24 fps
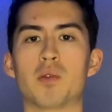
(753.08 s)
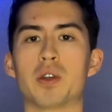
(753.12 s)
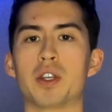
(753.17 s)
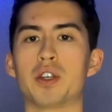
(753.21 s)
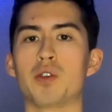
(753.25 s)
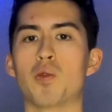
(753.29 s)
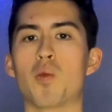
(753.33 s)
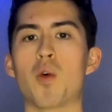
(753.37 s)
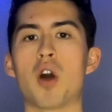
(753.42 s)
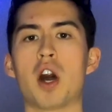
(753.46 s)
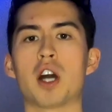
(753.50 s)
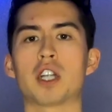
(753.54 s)
when
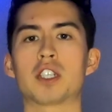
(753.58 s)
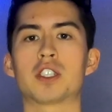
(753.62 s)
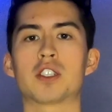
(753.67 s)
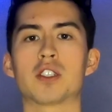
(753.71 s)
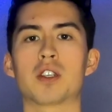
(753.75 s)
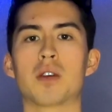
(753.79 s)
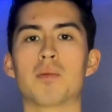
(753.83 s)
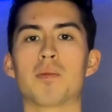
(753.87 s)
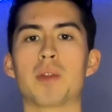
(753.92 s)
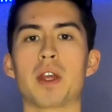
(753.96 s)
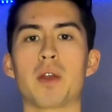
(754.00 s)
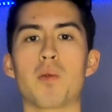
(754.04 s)
you wash
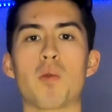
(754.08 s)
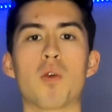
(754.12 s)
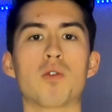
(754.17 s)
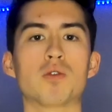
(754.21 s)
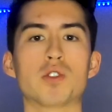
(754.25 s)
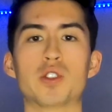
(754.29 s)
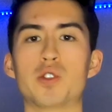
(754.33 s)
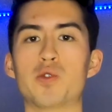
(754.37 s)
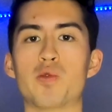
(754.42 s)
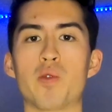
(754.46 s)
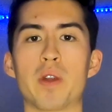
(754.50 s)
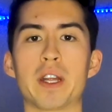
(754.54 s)
them, they won't
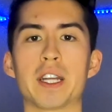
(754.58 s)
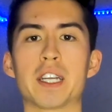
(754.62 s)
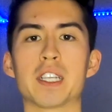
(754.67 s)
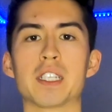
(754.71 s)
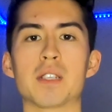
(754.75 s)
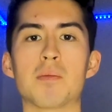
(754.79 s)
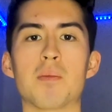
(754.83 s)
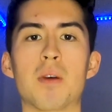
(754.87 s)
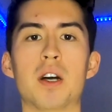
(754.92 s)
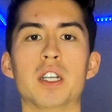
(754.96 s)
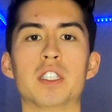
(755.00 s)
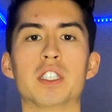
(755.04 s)
shrink as
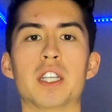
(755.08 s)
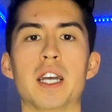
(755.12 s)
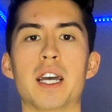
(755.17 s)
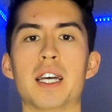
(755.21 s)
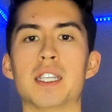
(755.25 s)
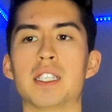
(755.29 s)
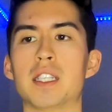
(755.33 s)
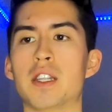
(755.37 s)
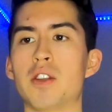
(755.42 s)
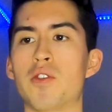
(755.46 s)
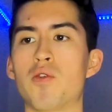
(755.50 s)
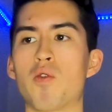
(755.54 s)
much
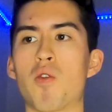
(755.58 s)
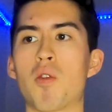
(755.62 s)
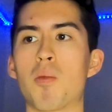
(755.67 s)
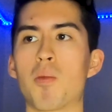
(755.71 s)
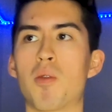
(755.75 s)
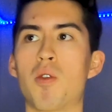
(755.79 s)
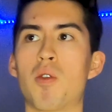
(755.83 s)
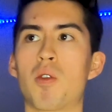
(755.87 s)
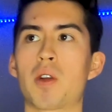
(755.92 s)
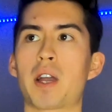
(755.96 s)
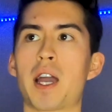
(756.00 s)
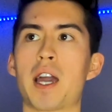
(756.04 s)
as a
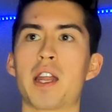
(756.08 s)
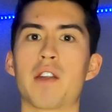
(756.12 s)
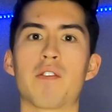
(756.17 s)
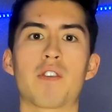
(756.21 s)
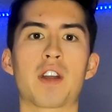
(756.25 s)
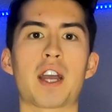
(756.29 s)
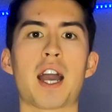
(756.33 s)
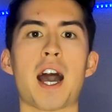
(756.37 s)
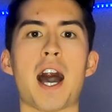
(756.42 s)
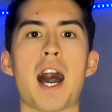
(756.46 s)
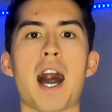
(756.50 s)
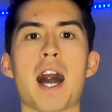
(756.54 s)
normal kind of
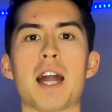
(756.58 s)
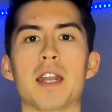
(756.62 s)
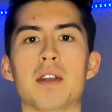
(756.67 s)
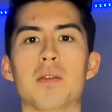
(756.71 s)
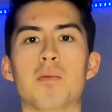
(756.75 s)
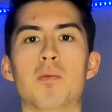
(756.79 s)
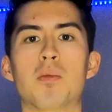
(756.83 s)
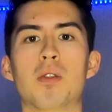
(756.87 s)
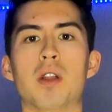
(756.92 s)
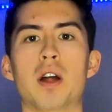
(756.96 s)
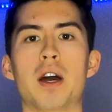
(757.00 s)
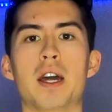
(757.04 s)

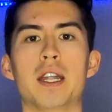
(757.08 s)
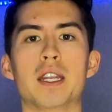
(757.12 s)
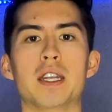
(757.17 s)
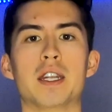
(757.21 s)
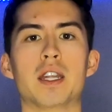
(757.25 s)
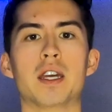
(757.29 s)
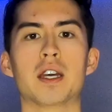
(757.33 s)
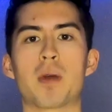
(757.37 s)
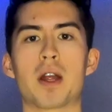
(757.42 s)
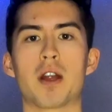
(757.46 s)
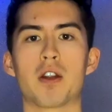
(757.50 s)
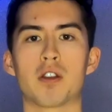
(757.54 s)
cotton
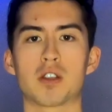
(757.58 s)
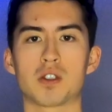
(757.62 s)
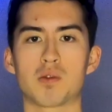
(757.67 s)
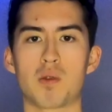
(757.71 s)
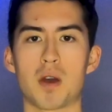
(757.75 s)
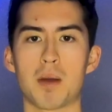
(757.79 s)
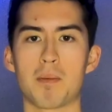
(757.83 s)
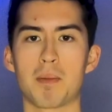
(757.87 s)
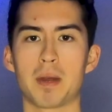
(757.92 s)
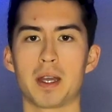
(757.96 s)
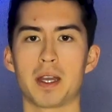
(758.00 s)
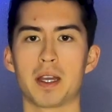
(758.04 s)
blend pair of
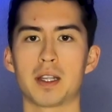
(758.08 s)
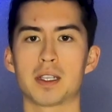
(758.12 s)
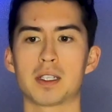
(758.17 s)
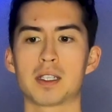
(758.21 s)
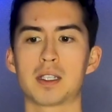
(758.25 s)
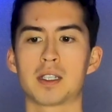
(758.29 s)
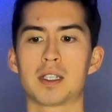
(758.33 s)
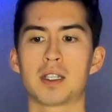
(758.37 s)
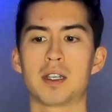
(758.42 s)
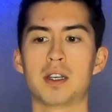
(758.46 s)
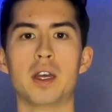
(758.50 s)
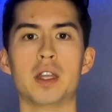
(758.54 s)

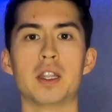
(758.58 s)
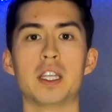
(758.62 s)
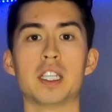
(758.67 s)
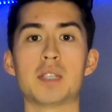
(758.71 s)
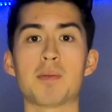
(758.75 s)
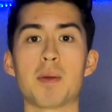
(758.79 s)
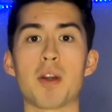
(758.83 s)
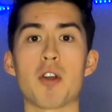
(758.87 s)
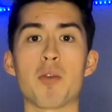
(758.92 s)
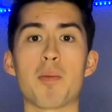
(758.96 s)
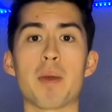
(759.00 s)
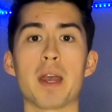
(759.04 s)
sweatpants. This
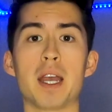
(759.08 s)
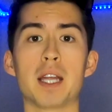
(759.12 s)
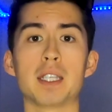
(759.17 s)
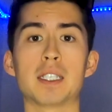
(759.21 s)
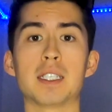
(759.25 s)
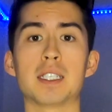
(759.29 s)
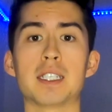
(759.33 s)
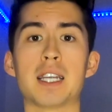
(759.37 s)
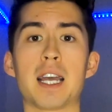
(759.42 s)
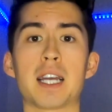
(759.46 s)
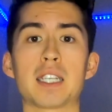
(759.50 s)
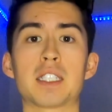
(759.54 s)
pair of pants
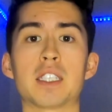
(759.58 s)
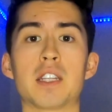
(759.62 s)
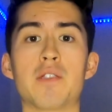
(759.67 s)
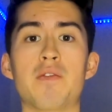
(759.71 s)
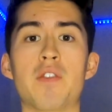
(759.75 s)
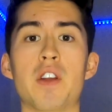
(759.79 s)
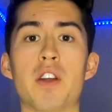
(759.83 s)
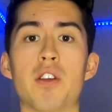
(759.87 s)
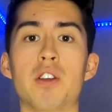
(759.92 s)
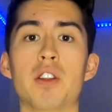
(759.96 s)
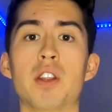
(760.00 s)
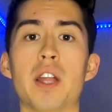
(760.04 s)
is actually
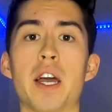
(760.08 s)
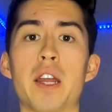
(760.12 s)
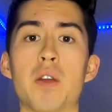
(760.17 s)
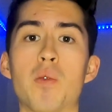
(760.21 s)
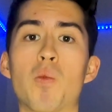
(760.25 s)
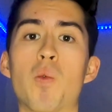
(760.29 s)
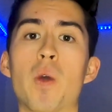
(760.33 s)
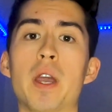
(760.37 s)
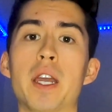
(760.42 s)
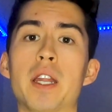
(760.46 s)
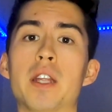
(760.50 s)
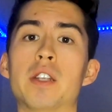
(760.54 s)
very
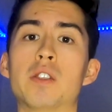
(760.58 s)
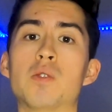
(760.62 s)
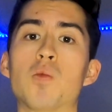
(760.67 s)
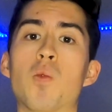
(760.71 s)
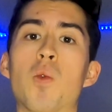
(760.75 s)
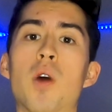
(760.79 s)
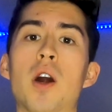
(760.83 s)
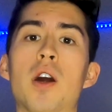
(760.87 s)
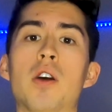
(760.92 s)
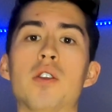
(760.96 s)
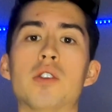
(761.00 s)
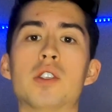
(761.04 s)
lightweight as
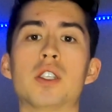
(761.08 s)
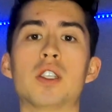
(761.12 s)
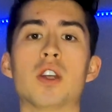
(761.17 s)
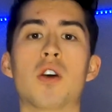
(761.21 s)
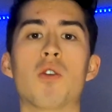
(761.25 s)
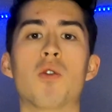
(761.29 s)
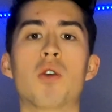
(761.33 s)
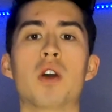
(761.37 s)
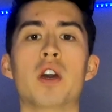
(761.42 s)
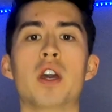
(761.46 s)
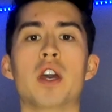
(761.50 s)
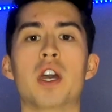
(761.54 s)
well,
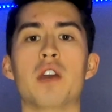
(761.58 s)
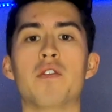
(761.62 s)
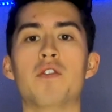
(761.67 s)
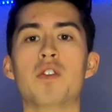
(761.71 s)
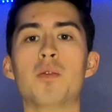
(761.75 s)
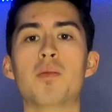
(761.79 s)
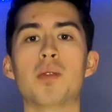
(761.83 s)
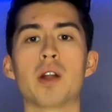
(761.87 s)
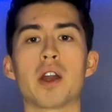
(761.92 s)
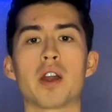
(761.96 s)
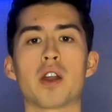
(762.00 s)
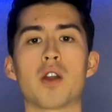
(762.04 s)
so if you
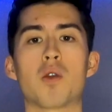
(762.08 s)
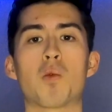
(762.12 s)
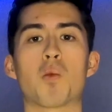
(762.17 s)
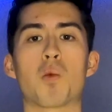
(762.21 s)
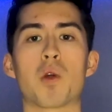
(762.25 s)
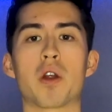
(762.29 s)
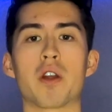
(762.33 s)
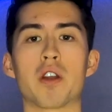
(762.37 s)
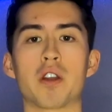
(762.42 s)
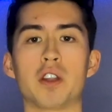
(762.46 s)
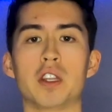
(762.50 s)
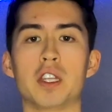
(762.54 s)
plan on
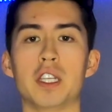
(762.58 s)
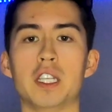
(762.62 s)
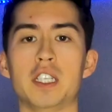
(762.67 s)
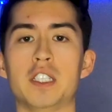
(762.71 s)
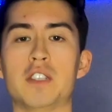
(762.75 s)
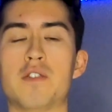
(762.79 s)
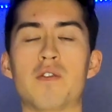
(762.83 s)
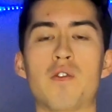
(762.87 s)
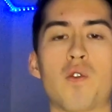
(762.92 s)
wearing these